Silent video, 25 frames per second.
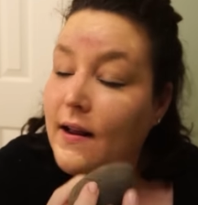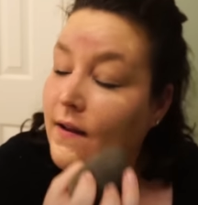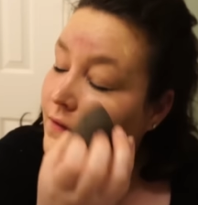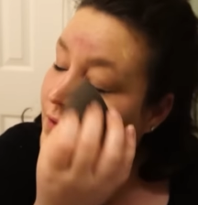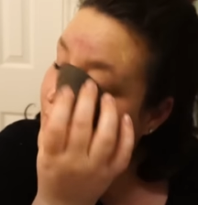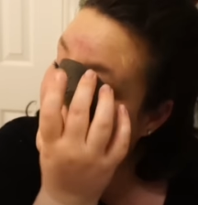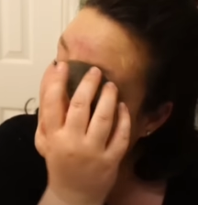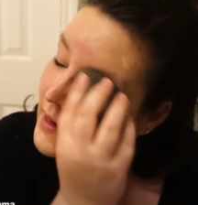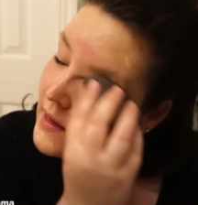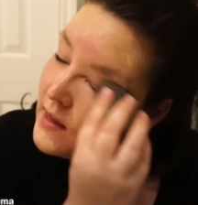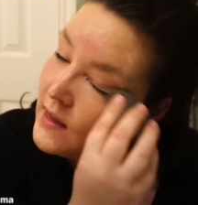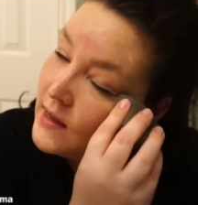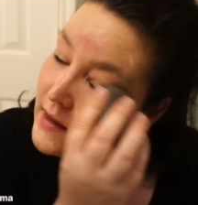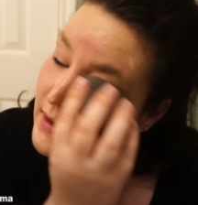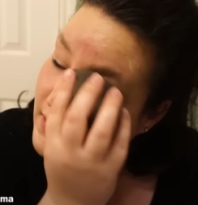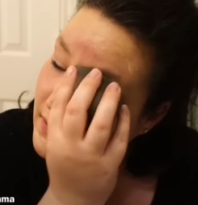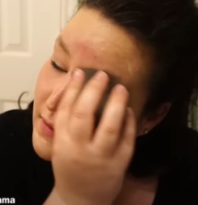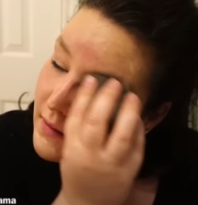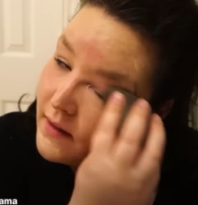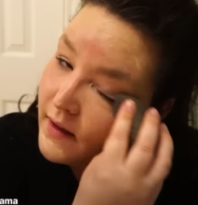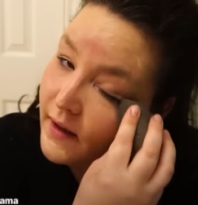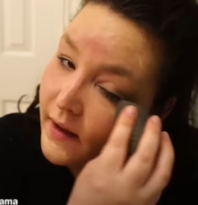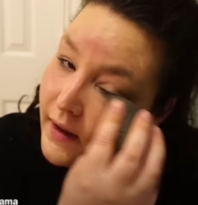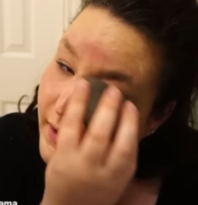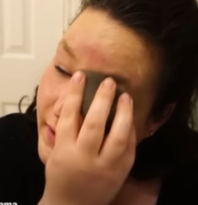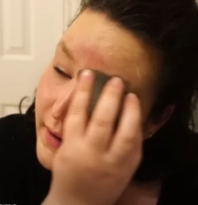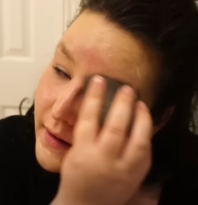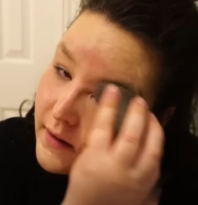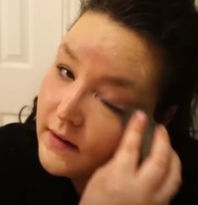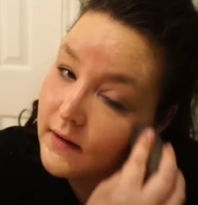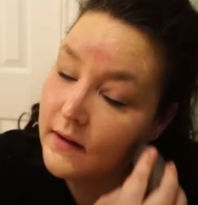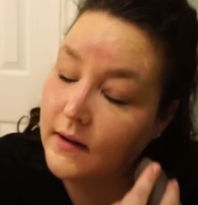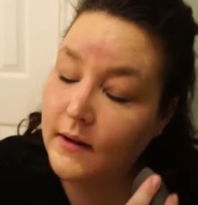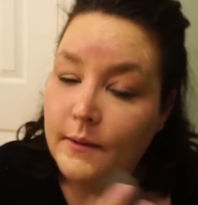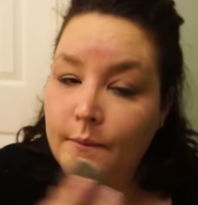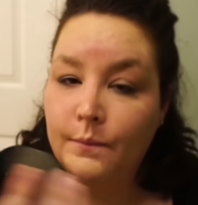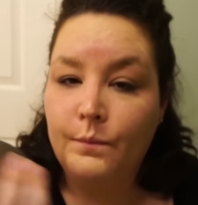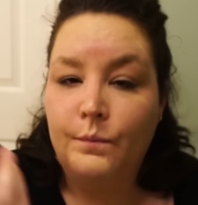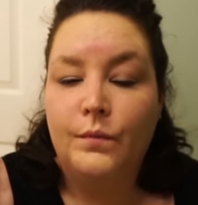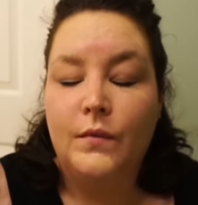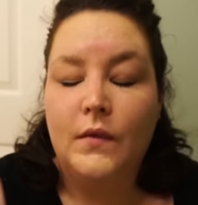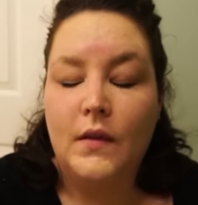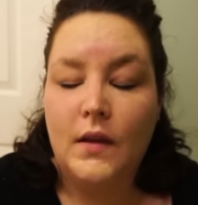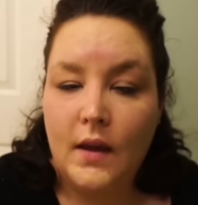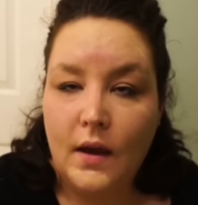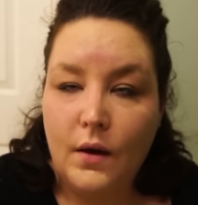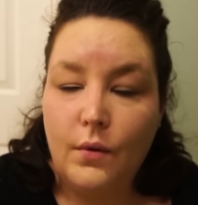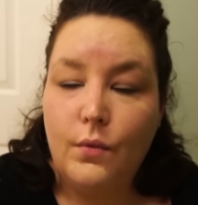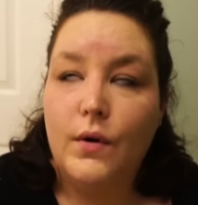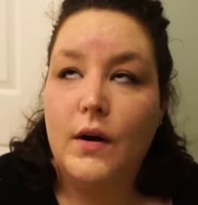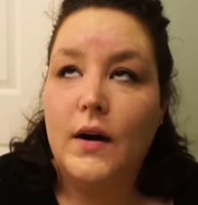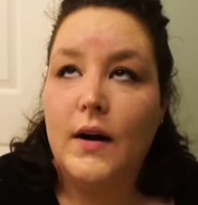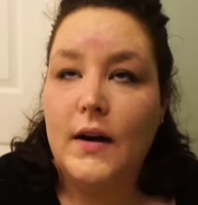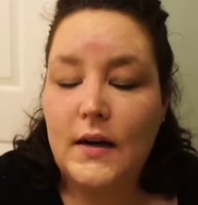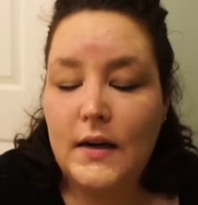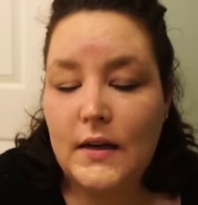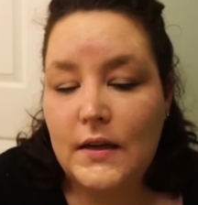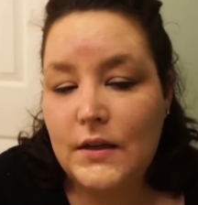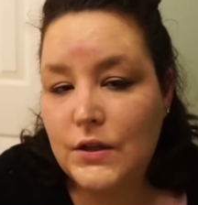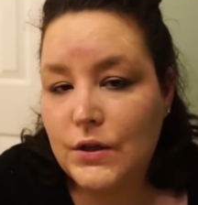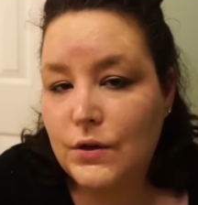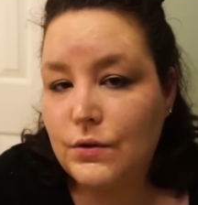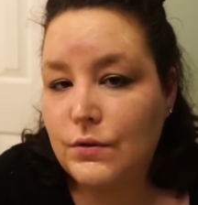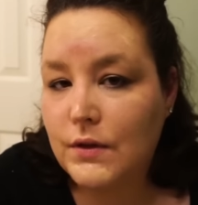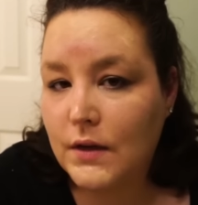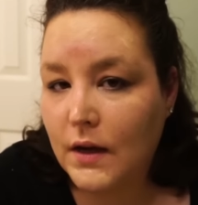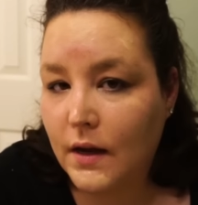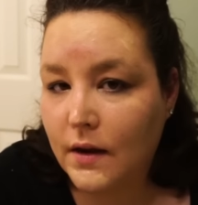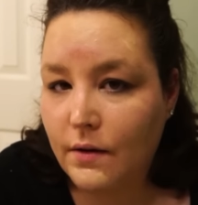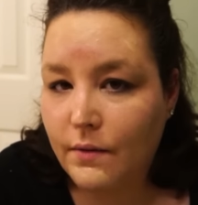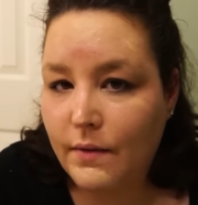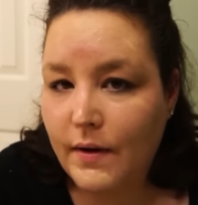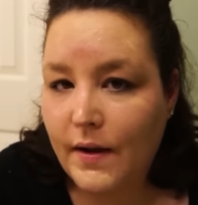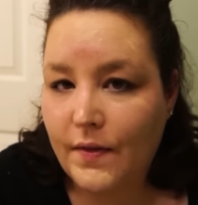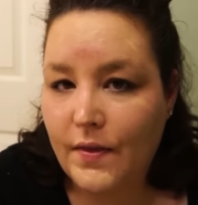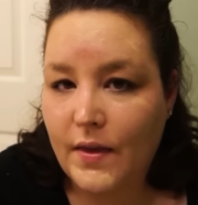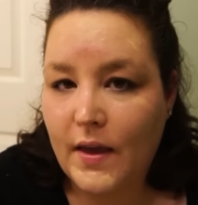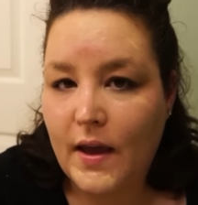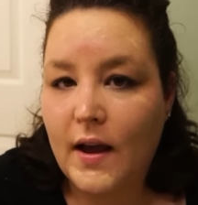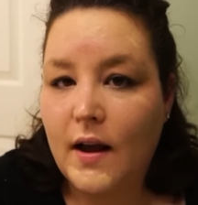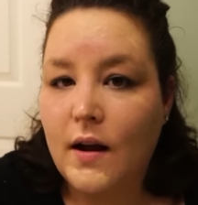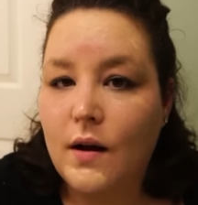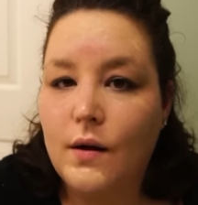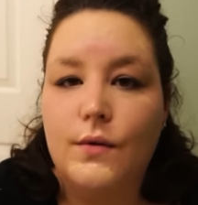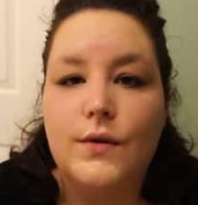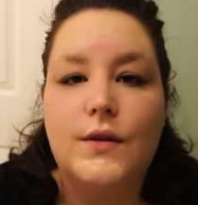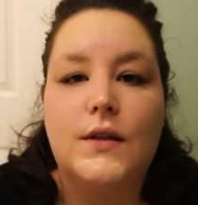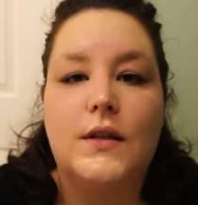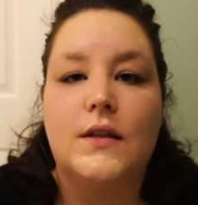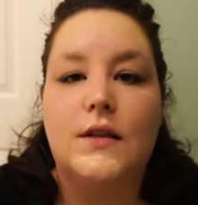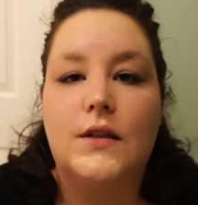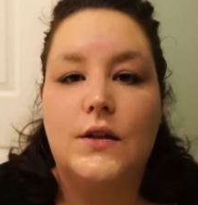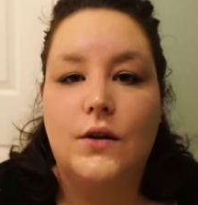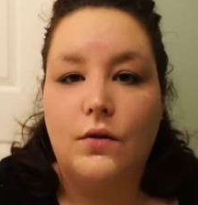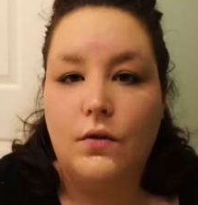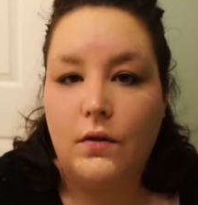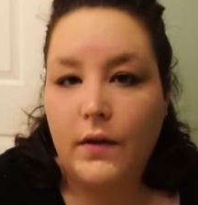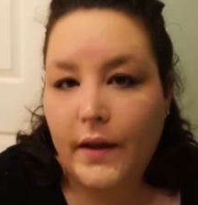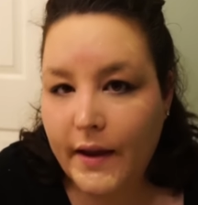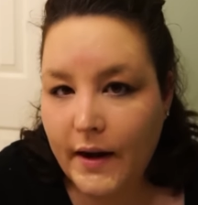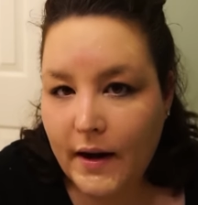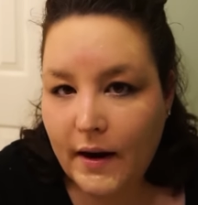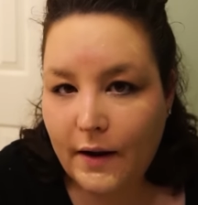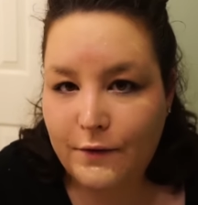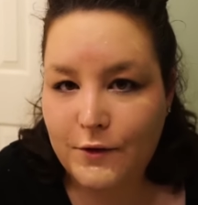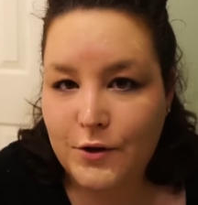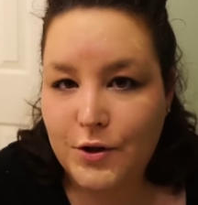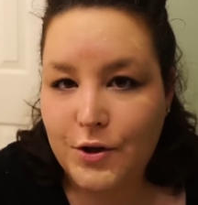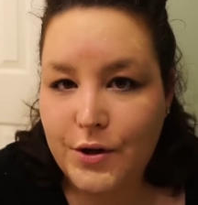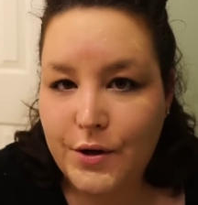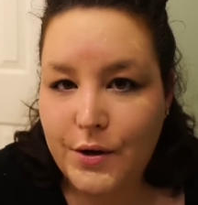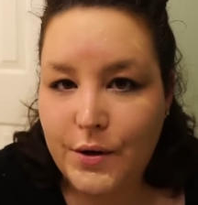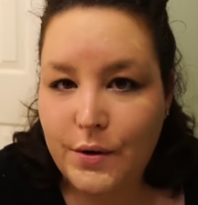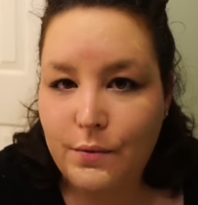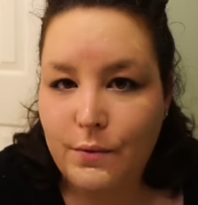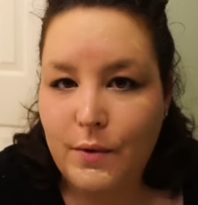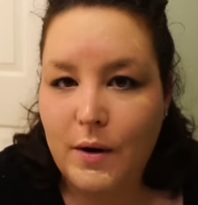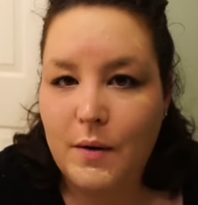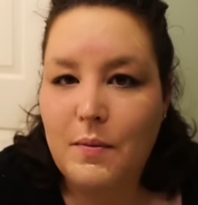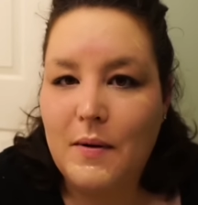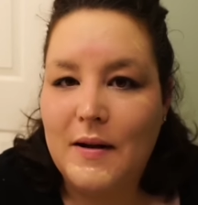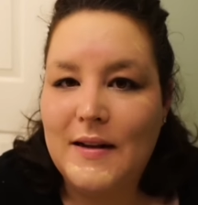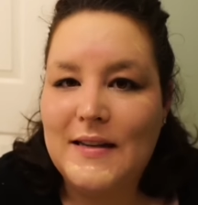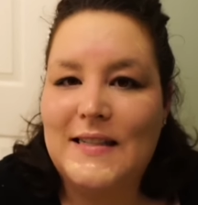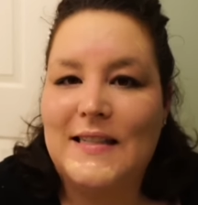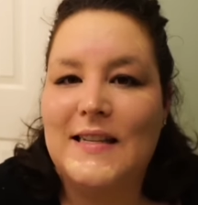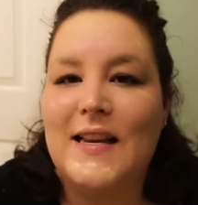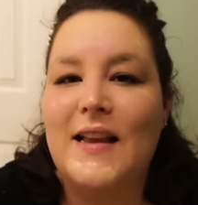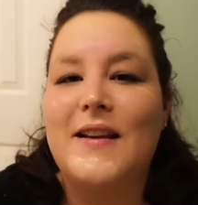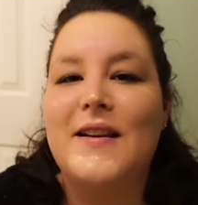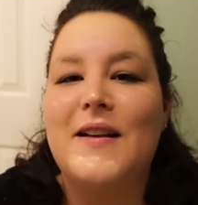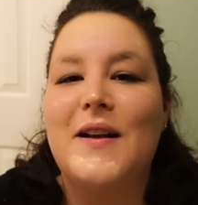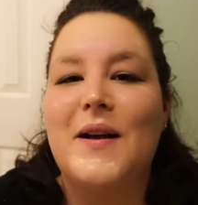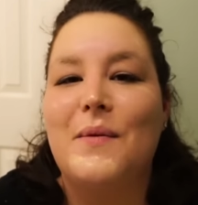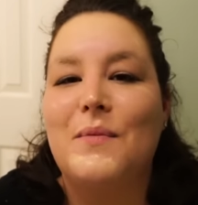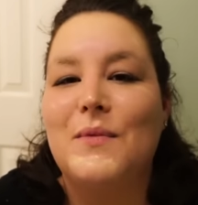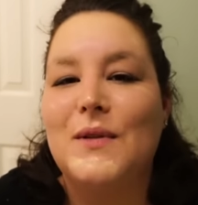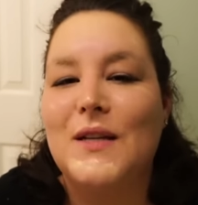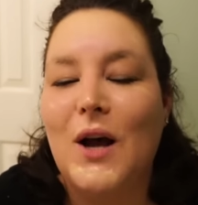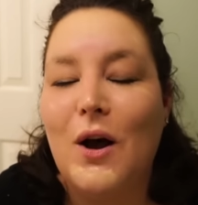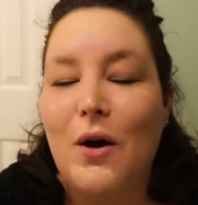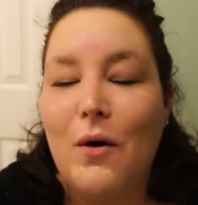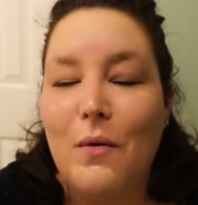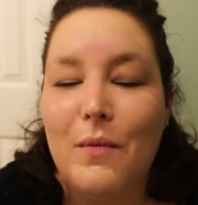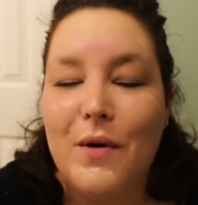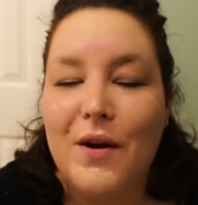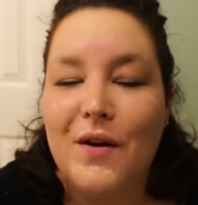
And then I can't like get what I need to done around the house until late afternoon when my son comes home.